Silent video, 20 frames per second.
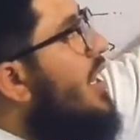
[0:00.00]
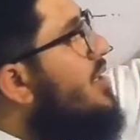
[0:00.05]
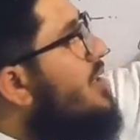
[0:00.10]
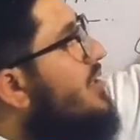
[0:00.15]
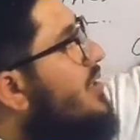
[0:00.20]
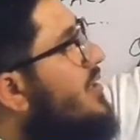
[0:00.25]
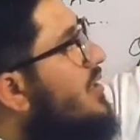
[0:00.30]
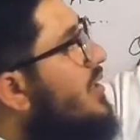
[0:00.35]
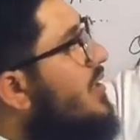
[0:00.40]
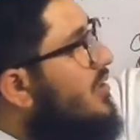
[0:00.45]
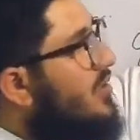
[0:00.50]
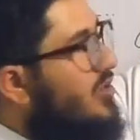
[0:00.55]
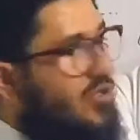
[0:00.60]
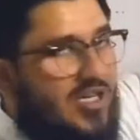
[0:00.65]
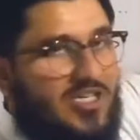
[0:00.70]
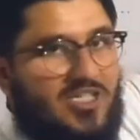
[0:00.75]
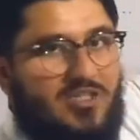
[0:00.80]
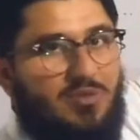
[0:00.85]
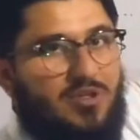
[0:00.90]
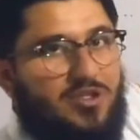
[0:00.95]
and
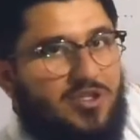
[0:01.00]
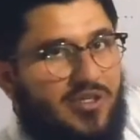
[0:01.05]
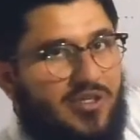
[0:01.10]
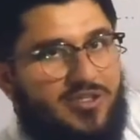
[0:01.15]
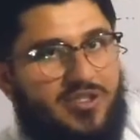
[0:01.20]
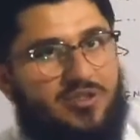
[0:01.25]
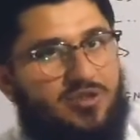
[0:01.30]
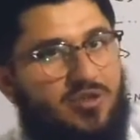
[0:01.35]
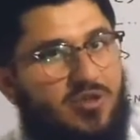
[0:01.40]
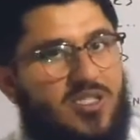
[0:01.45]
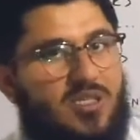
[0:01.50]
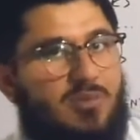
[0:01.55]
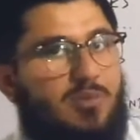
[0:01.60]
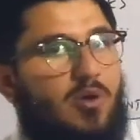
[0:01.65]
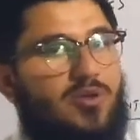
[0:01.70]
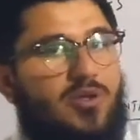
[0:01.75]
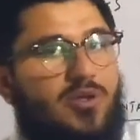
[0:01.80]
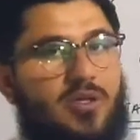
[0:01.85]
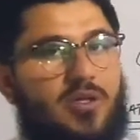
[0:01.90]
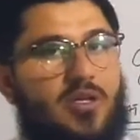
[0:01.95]
transmission, etc.,
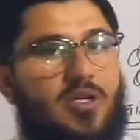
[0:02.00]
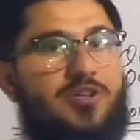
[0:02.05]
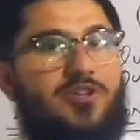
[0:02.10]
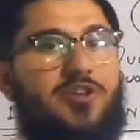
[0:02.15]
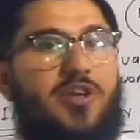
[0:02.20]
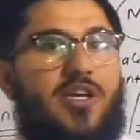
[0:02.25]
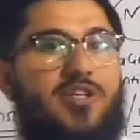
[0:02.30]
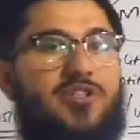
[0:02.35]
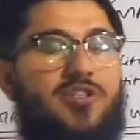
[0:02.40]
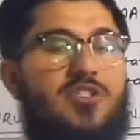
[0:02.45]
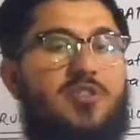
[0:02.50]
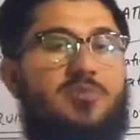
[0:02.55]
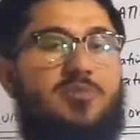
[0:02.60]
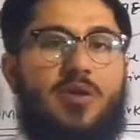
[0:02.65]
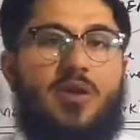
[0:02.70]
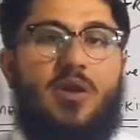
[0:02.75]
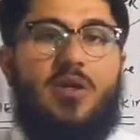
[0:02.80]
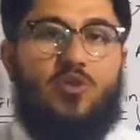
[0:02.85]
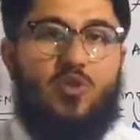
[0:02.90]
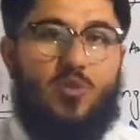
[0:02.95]
some other
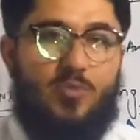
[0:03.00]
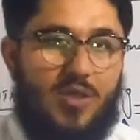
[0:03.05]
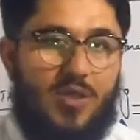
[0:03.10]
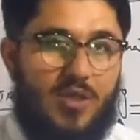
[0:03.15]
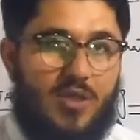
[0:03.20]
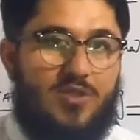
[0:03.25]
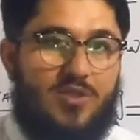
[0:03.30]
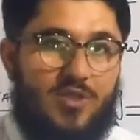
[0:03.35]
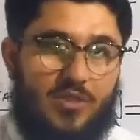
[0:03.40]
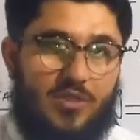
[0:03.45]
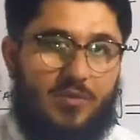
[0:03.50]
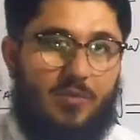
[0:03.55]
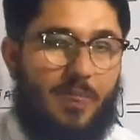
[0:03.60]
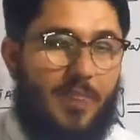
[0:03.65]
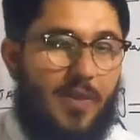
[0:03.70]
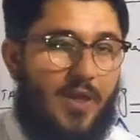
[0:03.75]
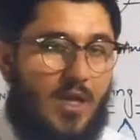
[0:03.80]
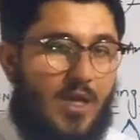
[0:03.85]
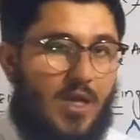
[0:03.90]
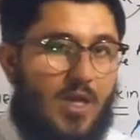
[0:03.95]
interactions may also be seen.
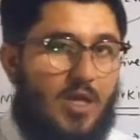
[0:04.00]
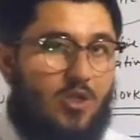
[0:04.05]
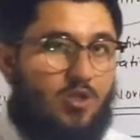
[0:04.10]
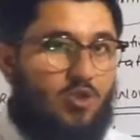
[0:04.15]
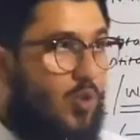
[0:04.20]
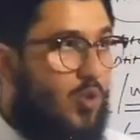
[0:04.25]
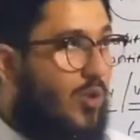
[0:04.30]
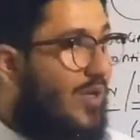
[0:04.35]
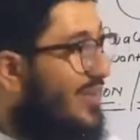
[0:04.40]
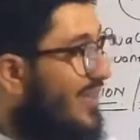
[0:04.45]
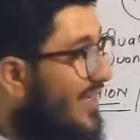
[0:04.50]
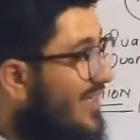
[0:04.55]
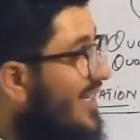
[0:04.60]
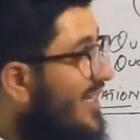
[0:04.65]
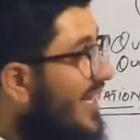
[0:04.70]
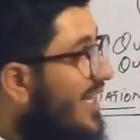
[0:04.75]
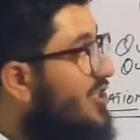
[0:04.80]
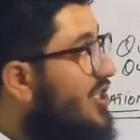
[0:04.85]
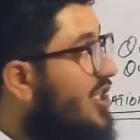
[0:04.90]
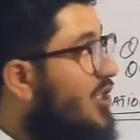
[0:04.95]
So in
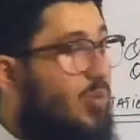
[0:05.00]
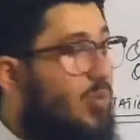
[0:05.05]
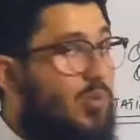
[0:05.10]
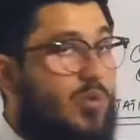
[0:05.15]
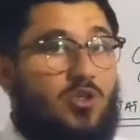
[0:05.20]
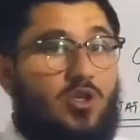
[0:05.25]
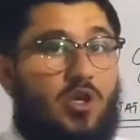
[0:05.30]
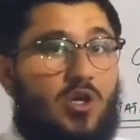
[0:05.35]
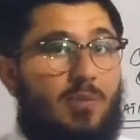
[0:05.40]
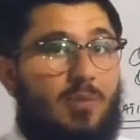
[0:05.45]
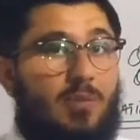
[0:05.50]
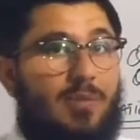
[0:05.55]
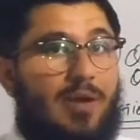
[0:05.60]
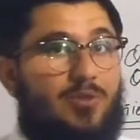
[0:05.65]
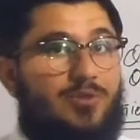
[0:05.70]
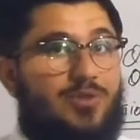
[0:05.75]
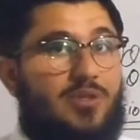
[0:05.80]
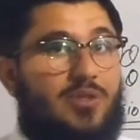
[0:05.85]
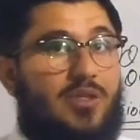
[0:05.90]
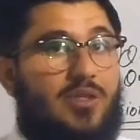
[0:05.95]
this lecture, we will talk
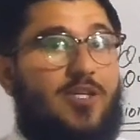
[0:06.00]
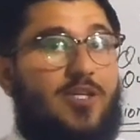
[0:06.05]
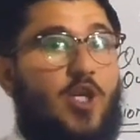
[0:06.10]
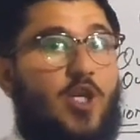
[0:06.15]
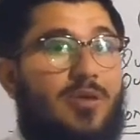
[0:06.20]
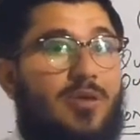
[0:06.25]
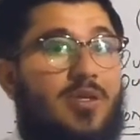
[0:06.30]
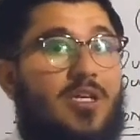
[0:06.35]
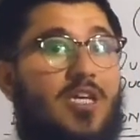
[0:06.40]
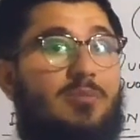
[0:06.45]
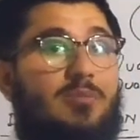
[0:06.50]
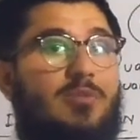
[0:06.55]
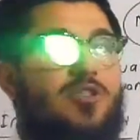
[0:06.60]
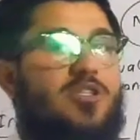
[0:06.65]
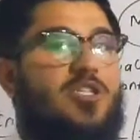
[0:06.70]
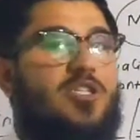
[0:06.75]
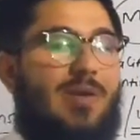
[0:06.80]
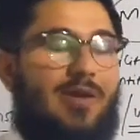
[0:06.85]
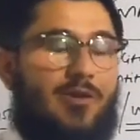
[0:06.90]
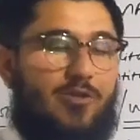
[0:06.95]
about the atomic
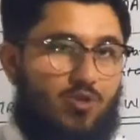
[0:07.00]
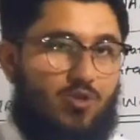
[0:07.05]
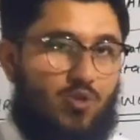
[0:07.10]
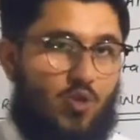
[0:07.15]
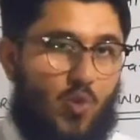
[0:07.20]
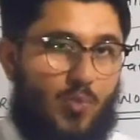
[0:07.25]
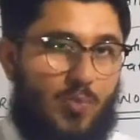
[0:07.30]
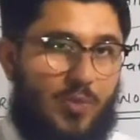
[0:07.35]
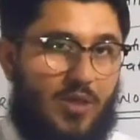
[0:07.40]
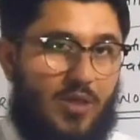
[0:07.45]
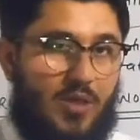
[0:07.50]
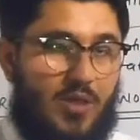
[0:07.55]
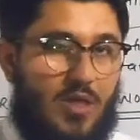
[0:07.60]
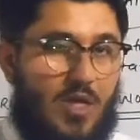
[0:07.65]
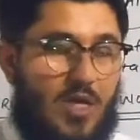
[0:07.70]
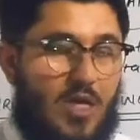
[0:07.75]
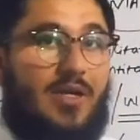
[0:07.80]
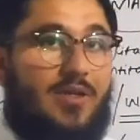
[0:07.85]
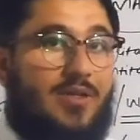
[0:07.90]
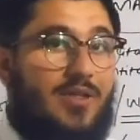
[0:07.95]
emission spectroscopy.
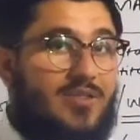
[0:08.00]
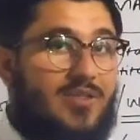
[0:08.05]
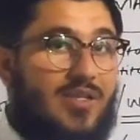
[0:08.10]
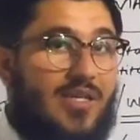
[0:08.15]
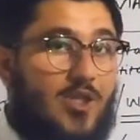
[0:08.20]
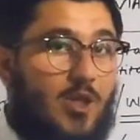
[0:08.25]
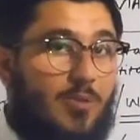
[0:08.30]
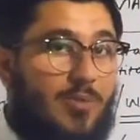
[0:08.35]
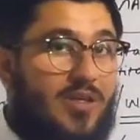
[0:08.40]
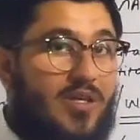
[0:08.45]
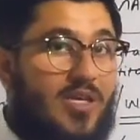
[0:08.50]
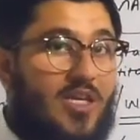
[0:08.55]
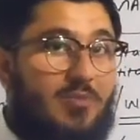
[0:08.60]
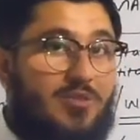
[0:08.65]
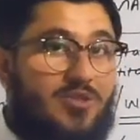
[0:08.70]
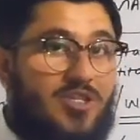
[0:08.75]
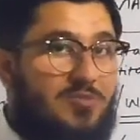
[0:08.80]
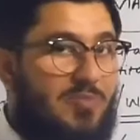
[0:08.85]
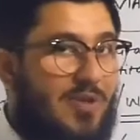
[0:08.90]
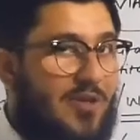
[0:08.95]
And this atomic
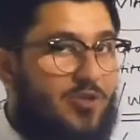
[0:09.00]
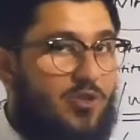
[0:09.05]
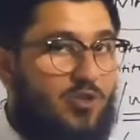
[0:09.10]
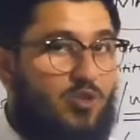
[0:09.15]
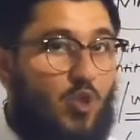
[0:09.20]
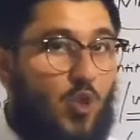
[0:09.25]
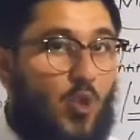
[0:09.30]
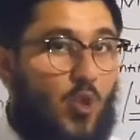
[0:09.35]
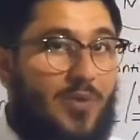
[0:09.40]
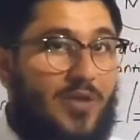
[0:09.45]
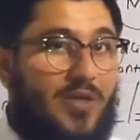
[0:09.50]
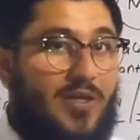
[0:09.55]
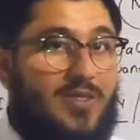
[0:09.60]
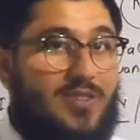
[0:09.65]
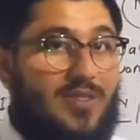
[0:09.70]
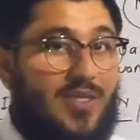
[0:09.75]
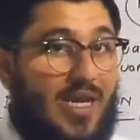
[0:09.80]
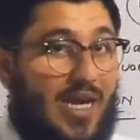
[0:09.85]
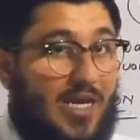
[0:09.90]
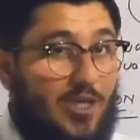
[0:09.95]
emission spectroscopy
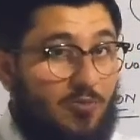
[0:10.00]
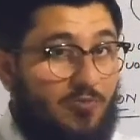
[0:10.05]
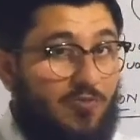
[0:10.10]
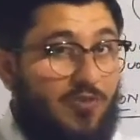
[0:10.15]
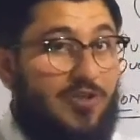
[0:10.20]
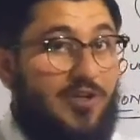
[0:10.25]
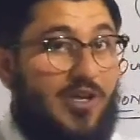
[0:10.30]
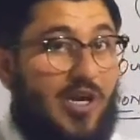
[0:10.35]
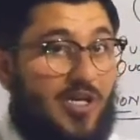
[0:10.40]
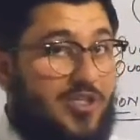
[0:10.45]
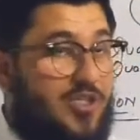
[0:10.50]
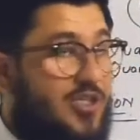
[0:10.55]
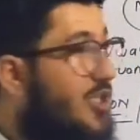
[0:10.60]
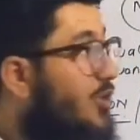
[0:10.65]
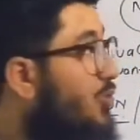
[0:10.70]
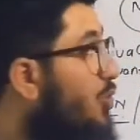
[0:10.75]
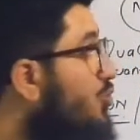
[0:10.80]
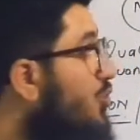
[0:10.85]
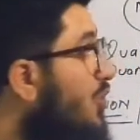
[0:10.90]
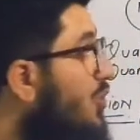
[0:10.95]
is a kind of
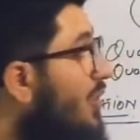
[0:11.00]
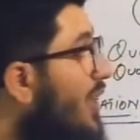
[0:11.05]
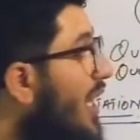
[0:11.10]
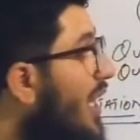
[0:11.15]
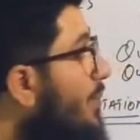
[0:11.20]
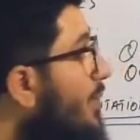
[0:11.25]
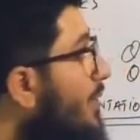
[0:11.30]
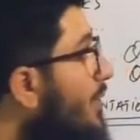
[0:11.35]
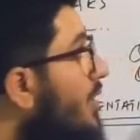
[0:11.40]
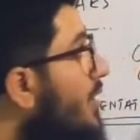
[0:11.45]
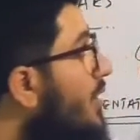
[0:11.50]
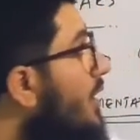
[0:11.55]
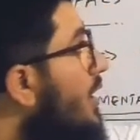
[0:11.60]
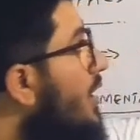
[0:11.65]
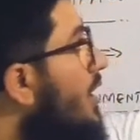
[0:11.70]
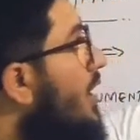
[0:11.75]
interaction in which what will happen?